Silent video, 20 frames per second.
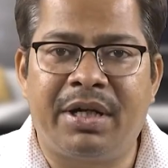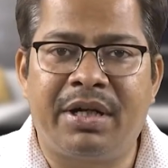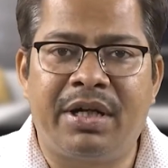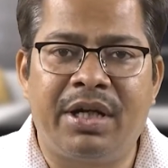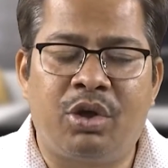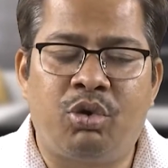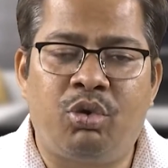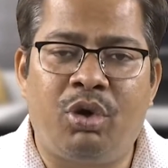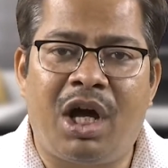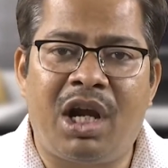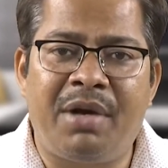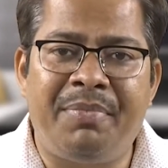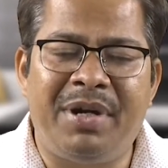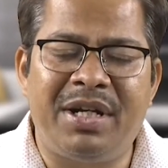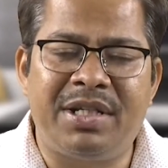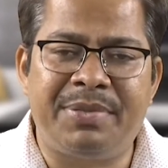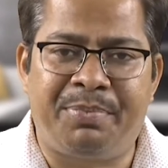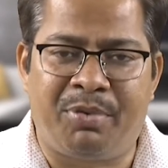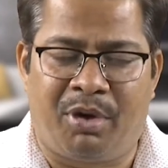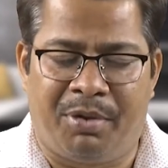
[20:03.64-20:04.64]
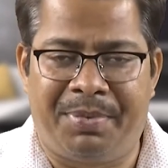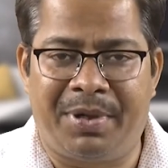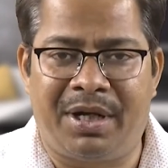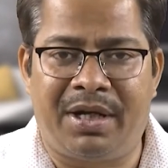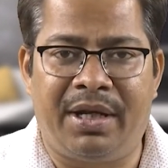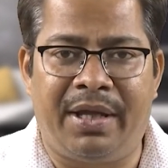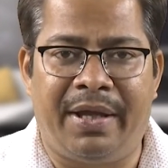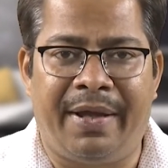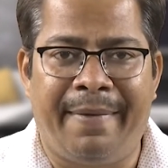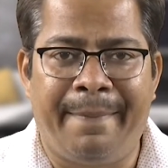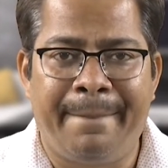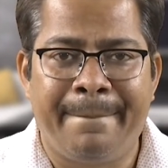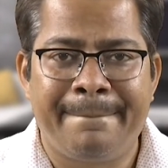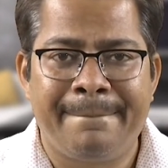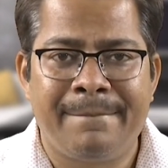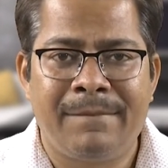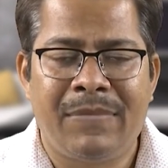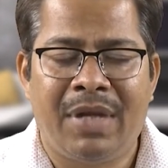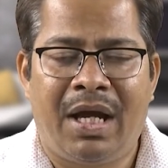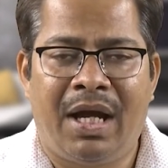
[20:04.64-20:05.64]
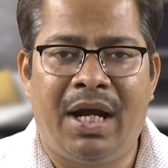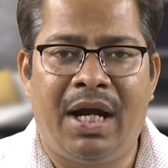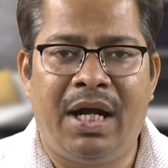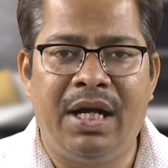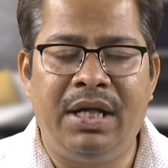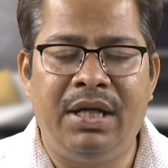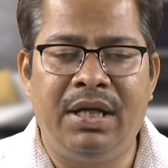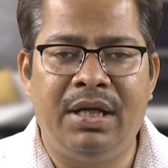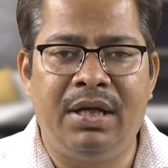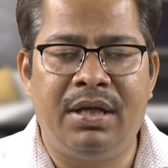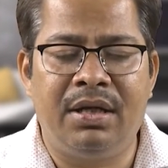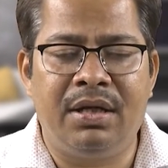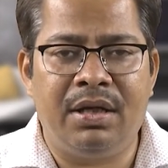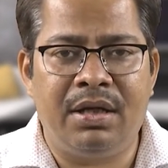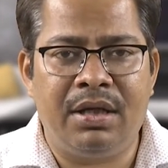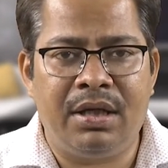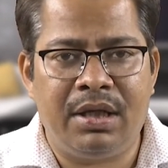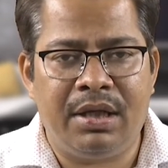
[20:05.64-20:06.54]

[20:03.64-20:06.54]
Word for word: requirements properly and uh,